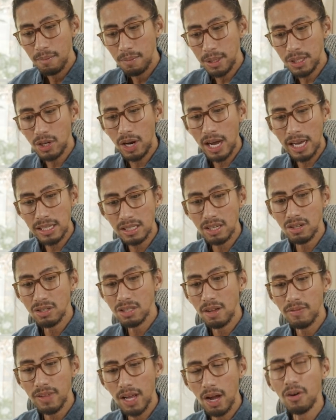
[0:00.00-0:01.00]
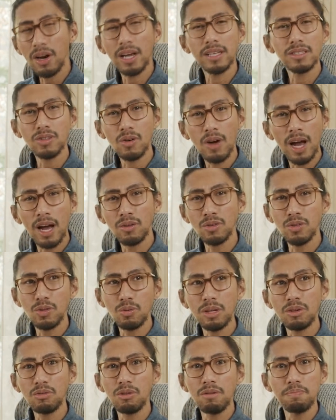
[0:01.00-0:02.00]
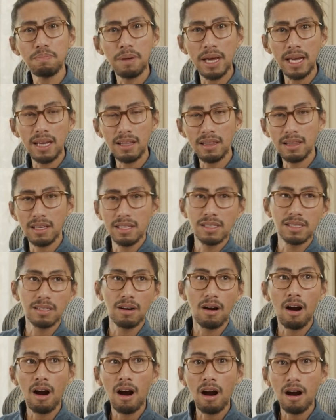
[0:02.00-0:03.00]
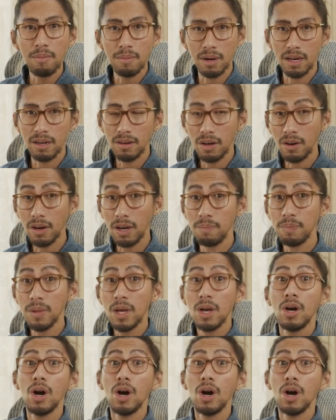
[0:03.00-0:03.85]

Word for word: But you're asking yourself, all right, so how do we repay this karma? Okay.